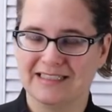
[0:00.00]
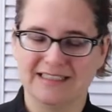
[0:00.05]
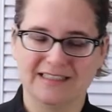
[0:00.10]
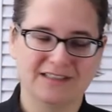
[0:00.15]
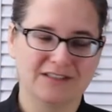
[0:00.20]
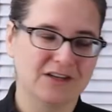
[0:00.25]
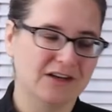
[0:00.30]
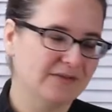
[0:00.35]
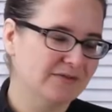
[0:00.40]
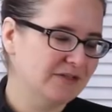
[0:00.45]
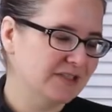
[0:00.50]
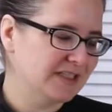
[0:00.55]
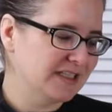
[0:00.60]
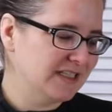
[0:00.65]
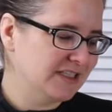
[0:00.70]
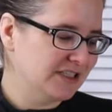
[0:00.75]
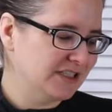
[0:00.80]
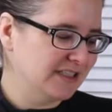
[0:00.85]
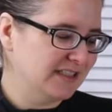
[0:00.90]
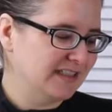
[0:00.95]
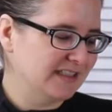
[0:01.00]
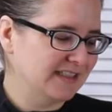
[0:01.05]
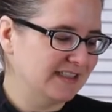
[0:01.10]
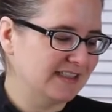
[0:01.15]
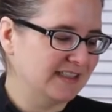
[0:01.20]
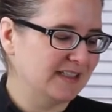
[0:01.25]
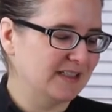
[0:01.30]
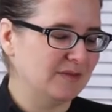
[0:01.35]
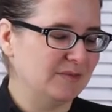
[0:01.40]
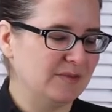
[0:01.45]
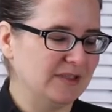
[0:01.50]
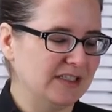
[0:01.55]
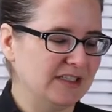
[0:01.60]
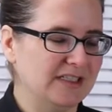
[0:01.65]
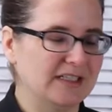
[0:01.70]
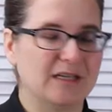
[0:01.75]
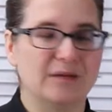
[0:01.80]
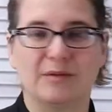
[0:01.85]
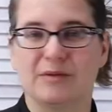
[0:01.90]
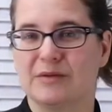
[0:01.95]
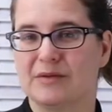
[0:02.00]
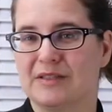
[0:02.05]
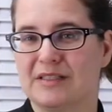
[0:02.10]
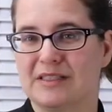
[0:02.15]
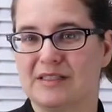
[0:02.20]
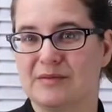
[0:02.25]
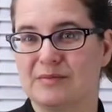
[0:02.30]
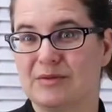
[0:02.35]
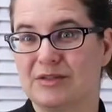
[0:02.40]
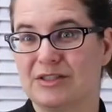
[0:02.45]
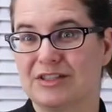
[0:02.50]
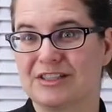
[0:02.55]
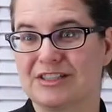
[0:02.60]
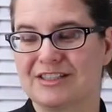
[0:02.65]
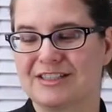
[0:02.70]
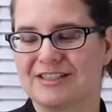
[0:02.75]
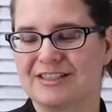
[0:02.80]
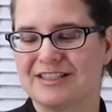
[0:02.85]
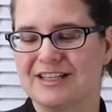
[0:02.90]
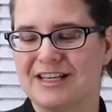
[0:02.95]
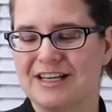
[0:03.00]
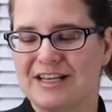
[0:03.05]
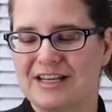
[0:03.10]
and the conversation is going to be about these books.